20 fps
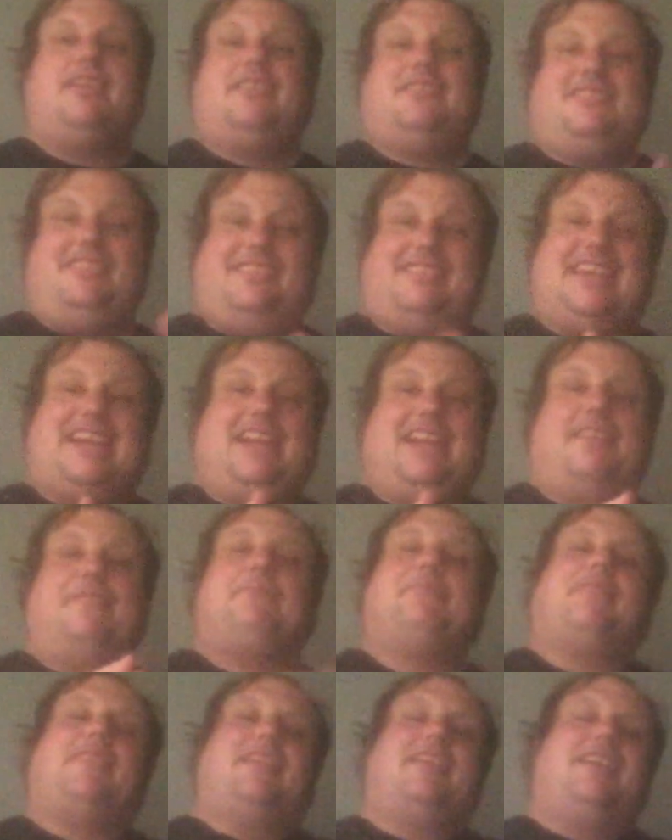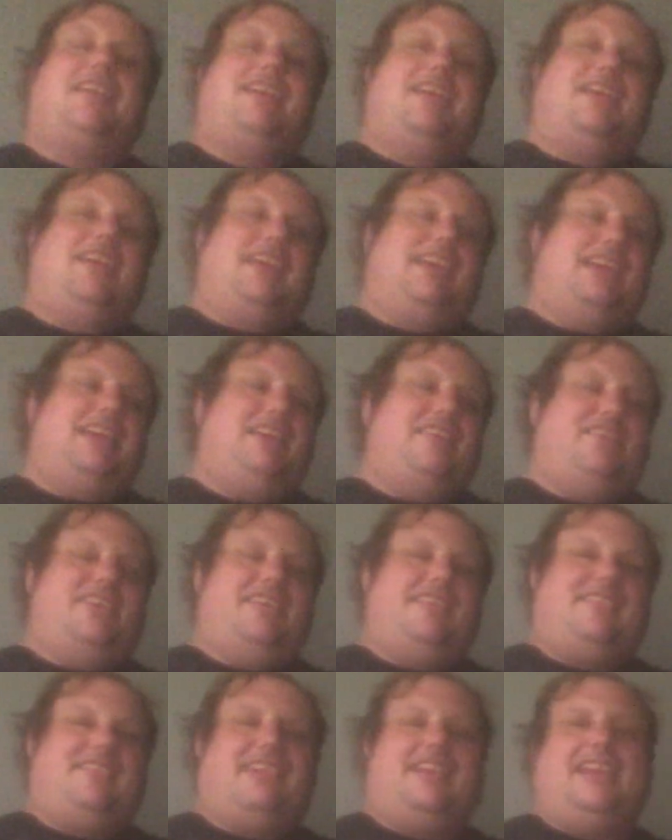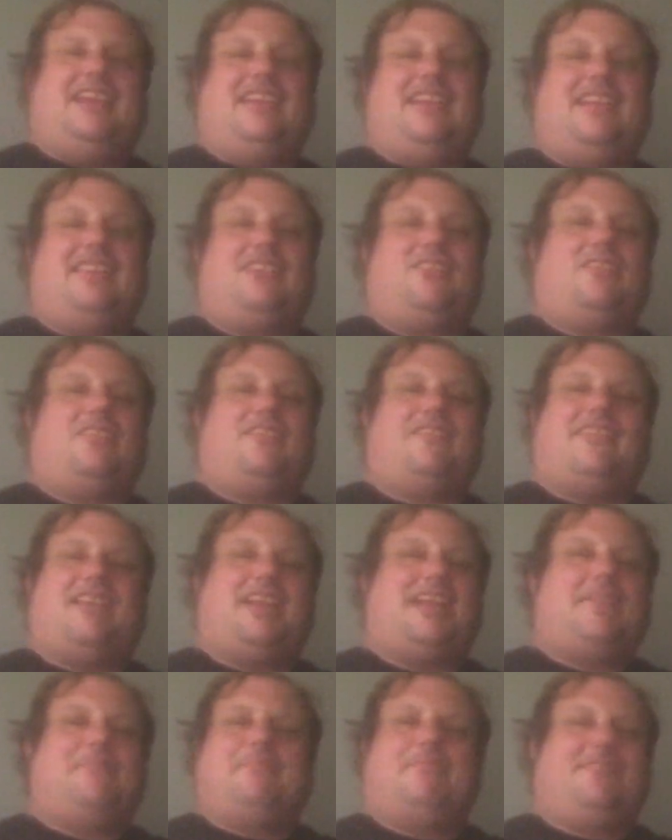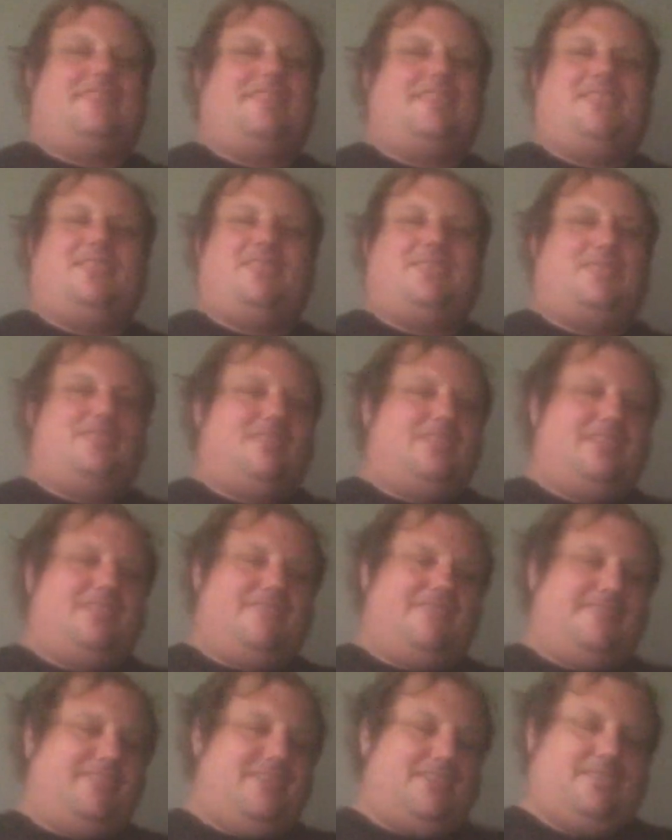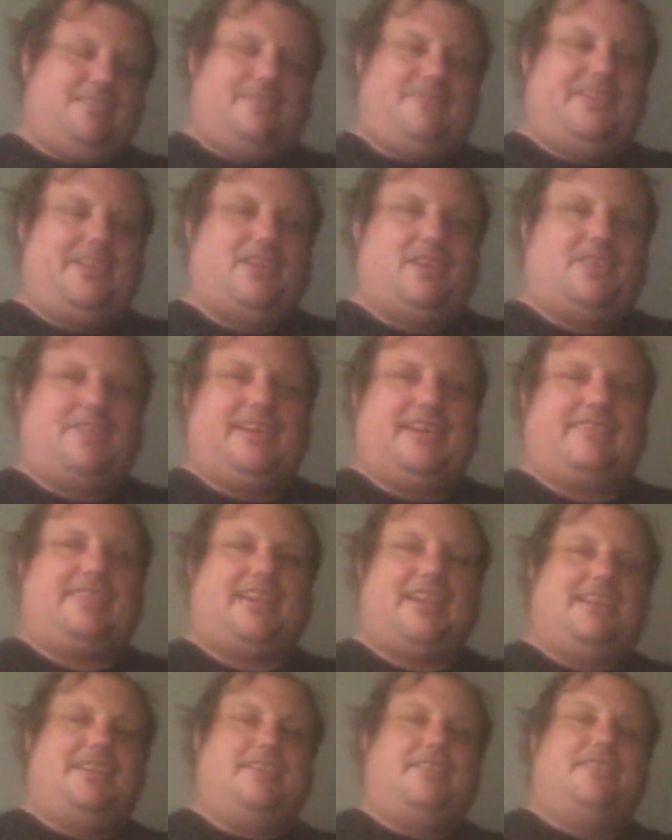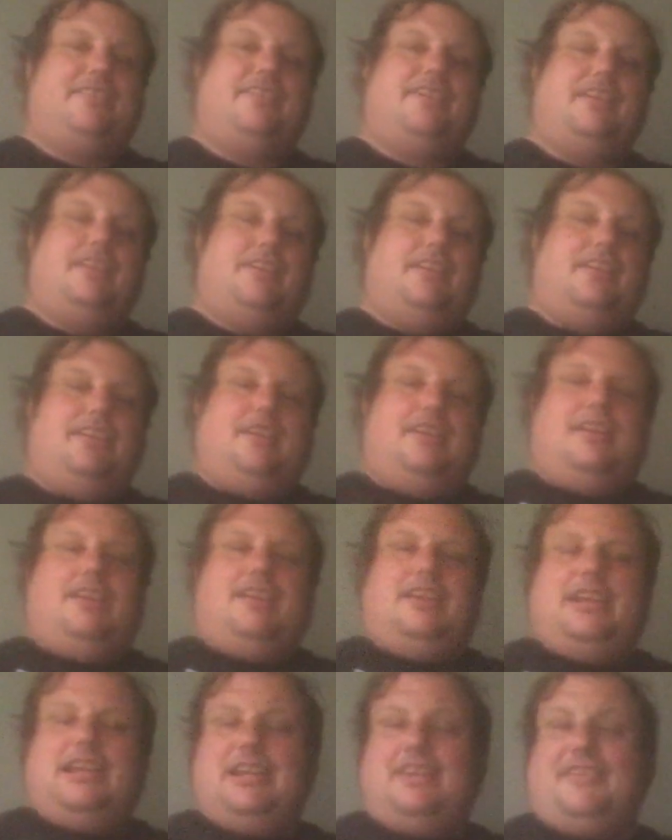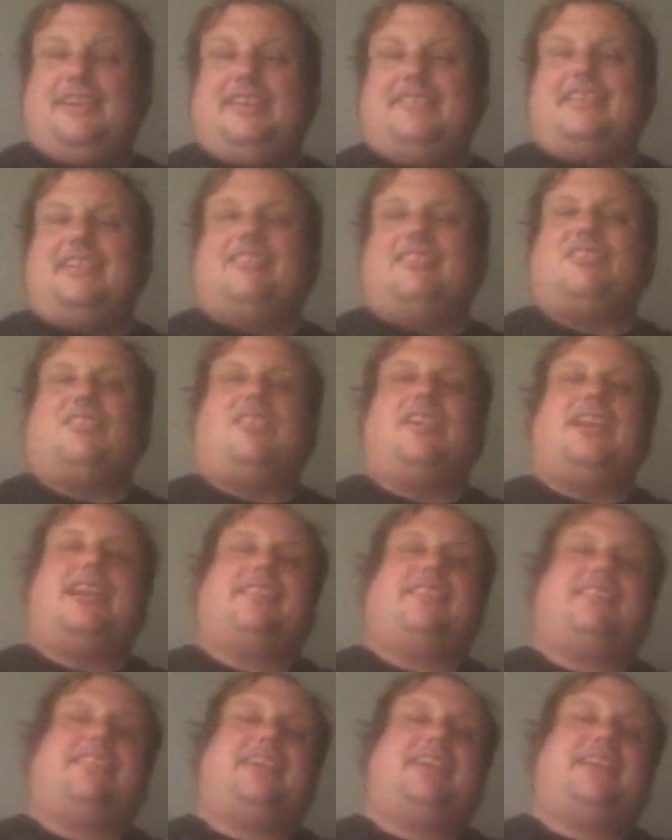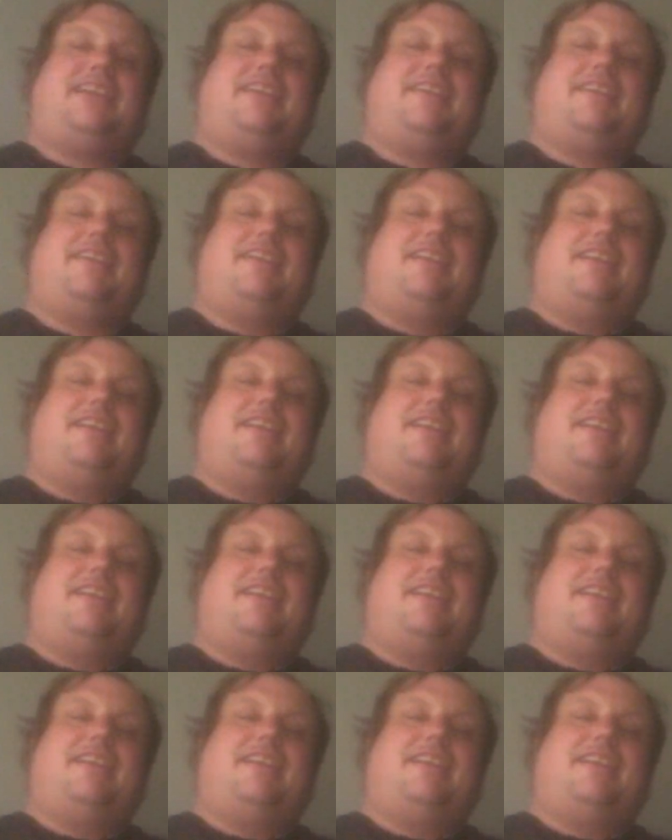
Just saying. Anyways, again, that's all. Those are other VR rants I could do. Anyways, that's all I got to say.